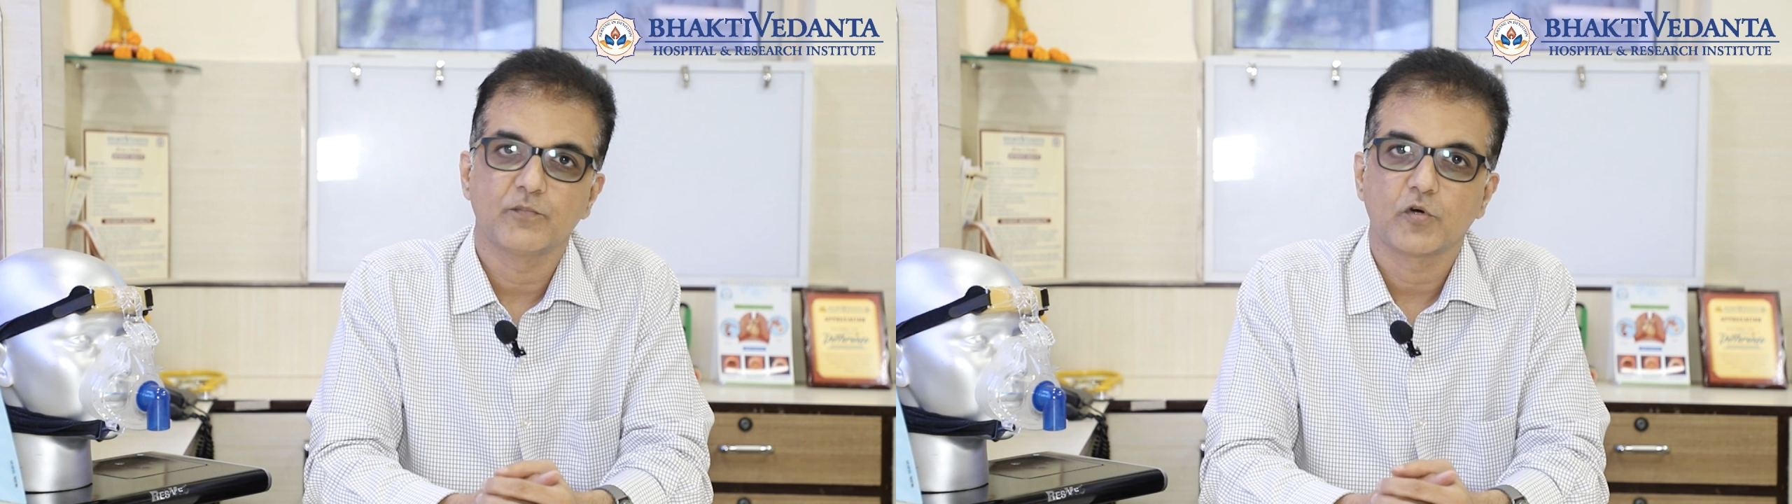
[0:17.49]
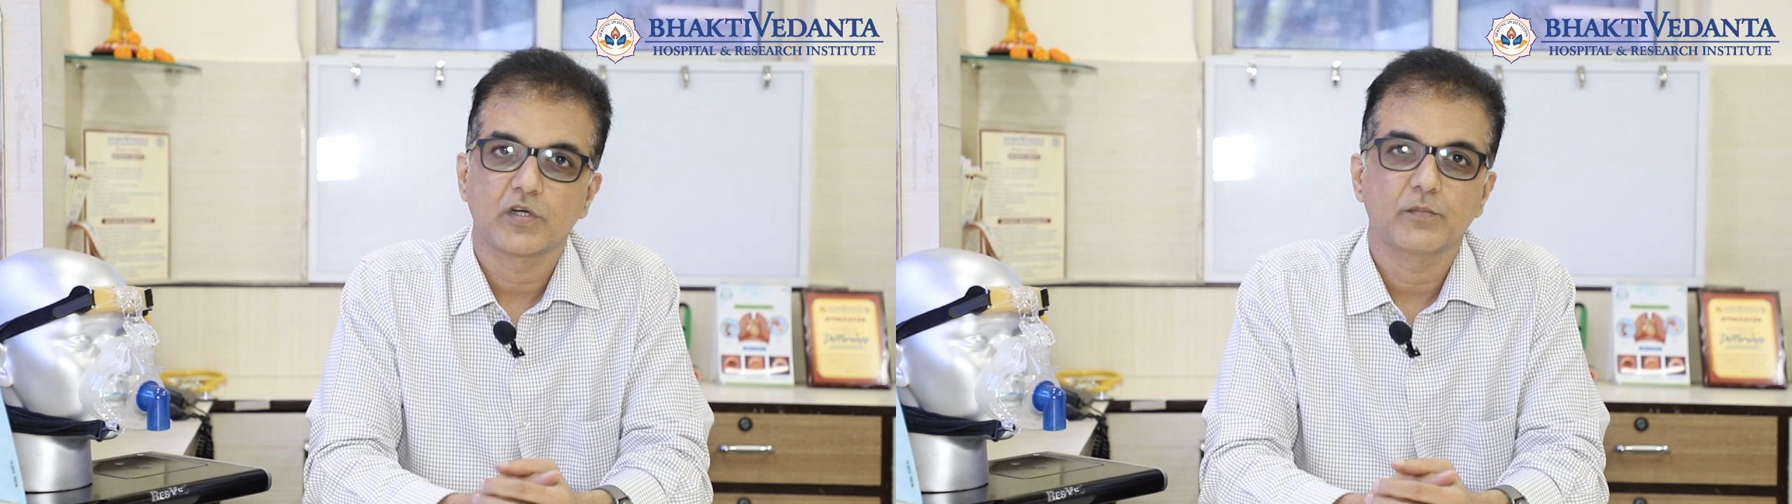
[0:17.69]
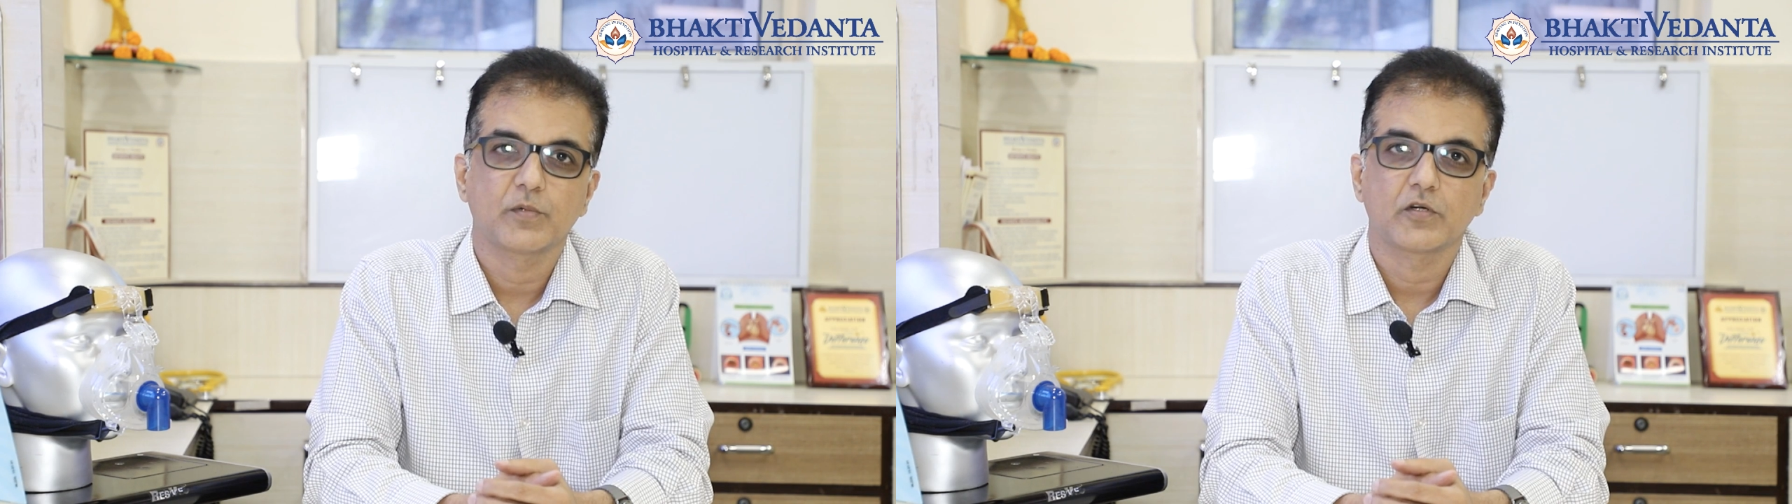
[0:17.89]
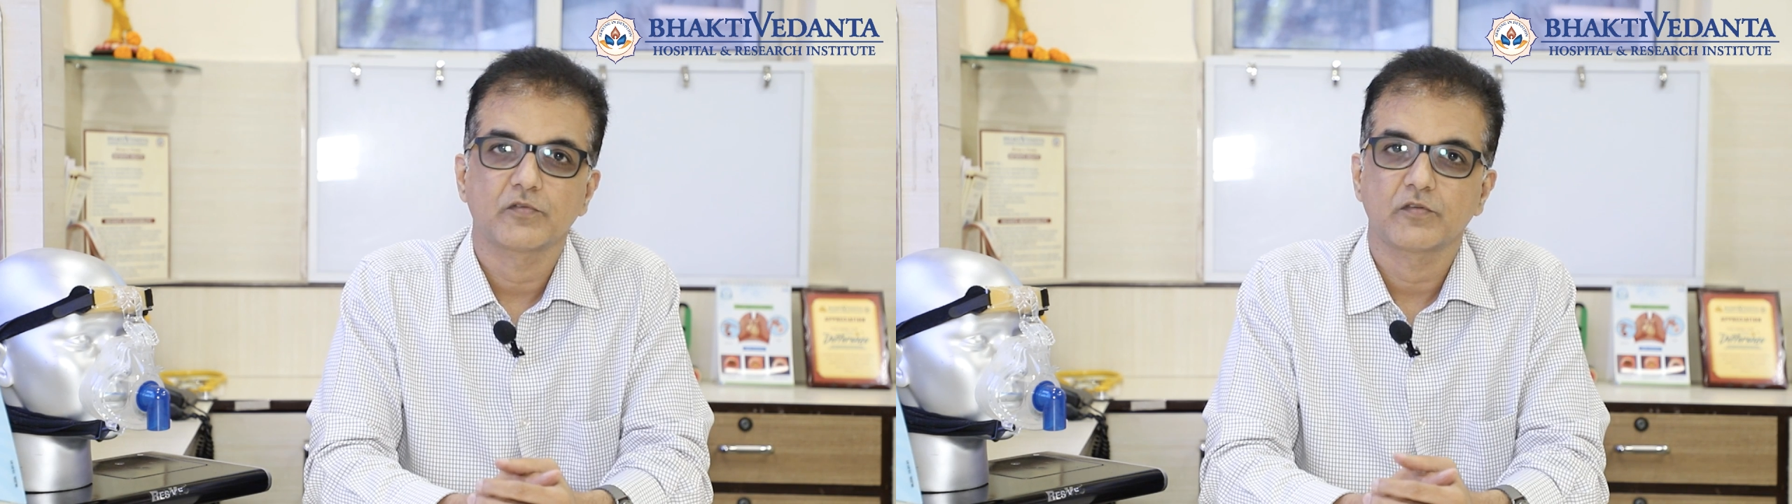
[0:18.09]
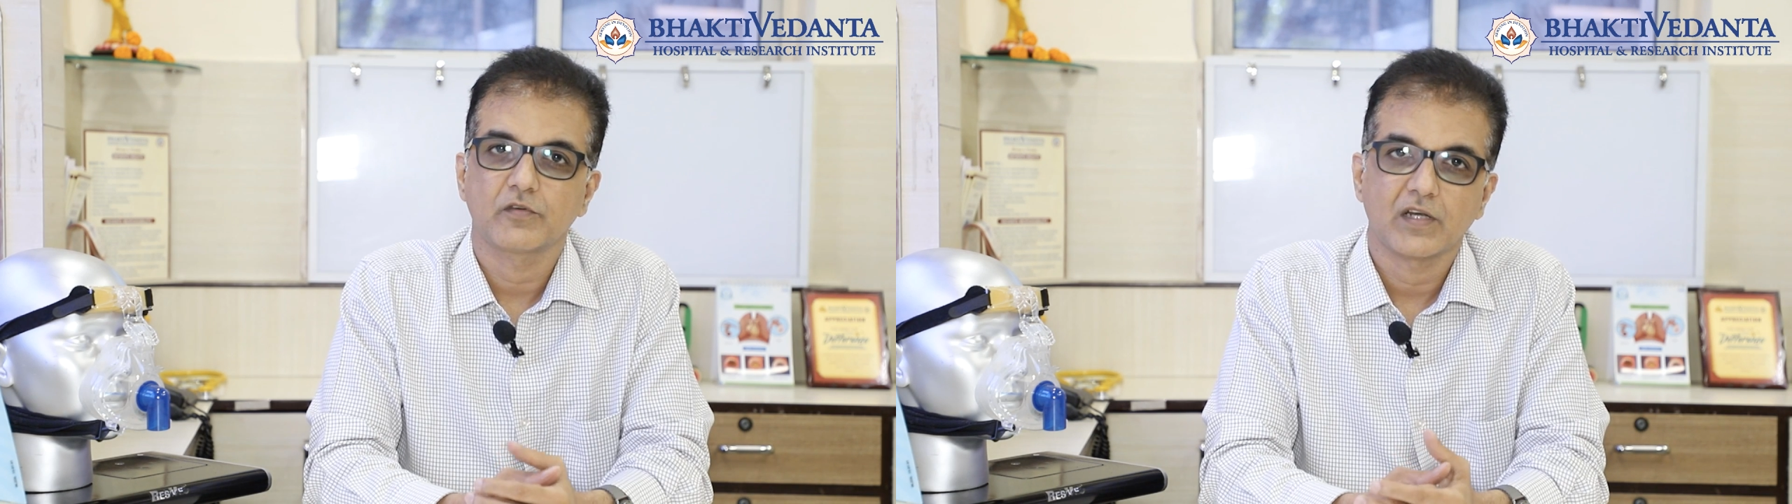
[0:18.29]
important part
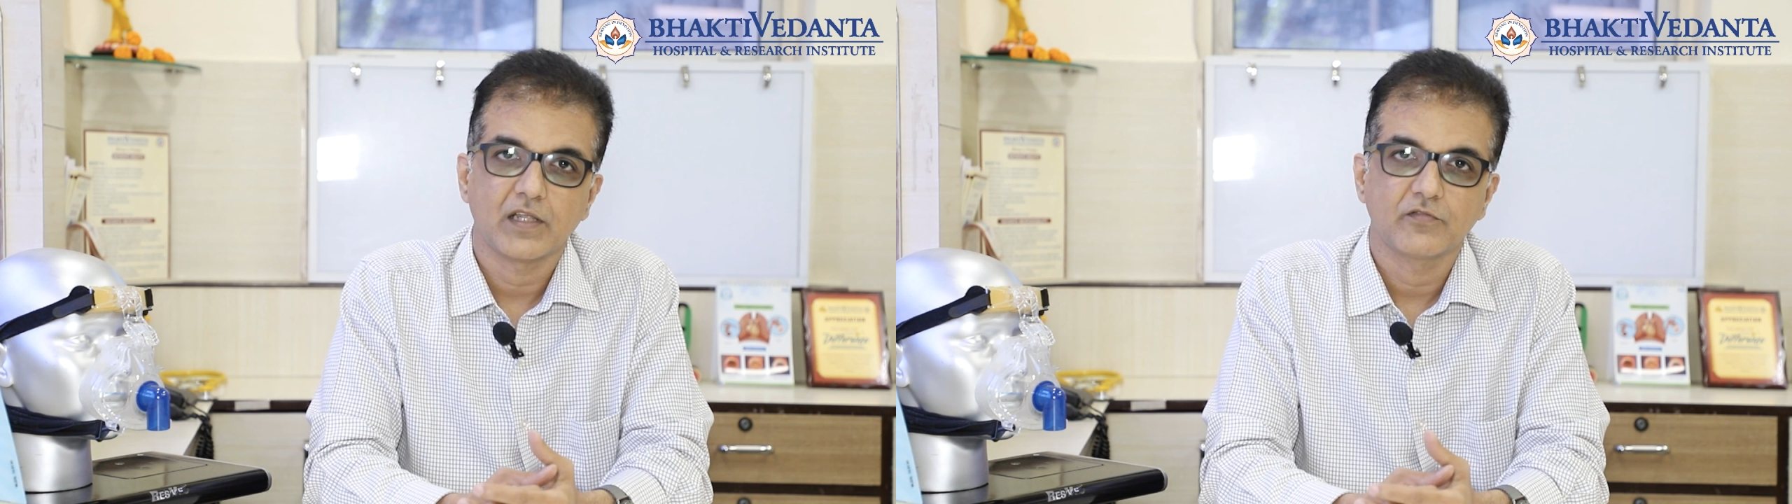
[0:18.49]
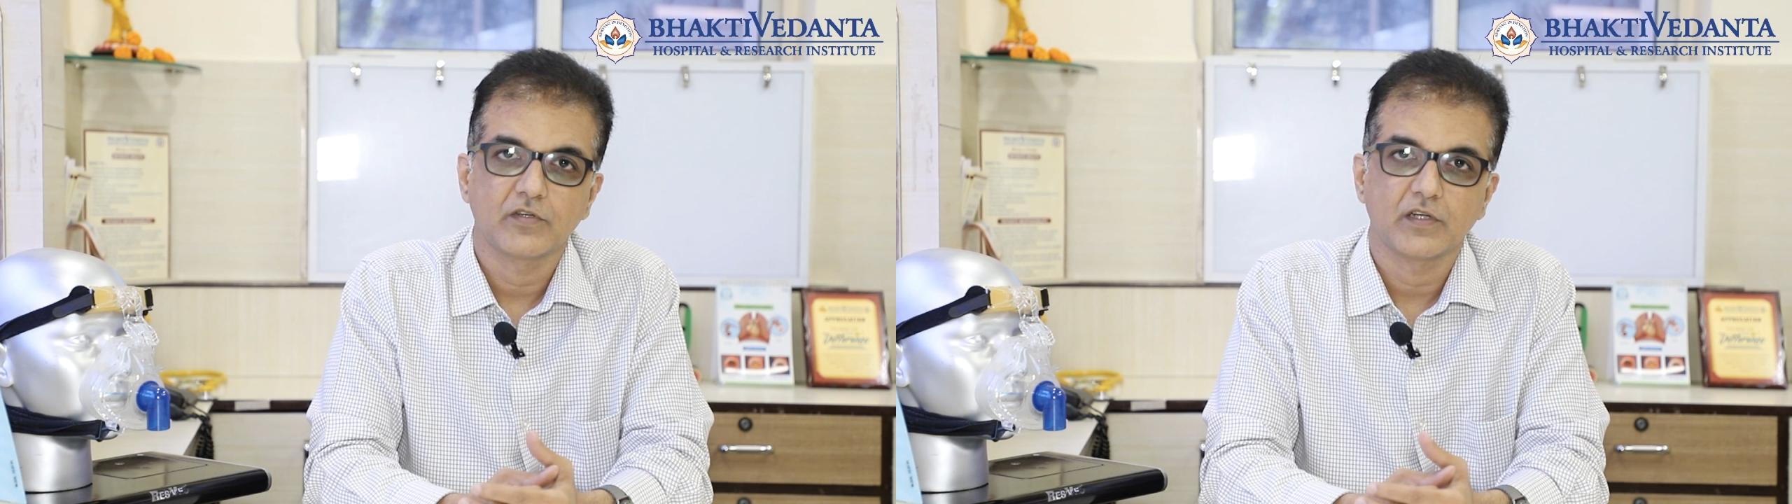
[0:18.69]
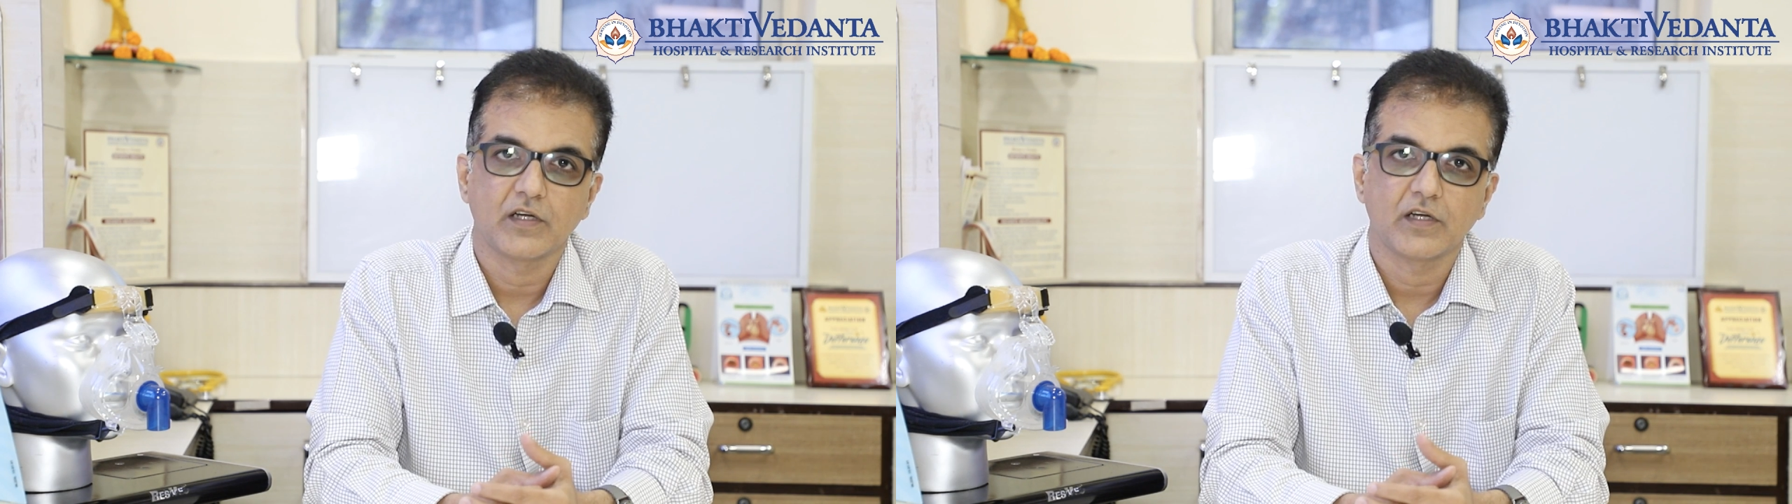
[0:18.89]
of our life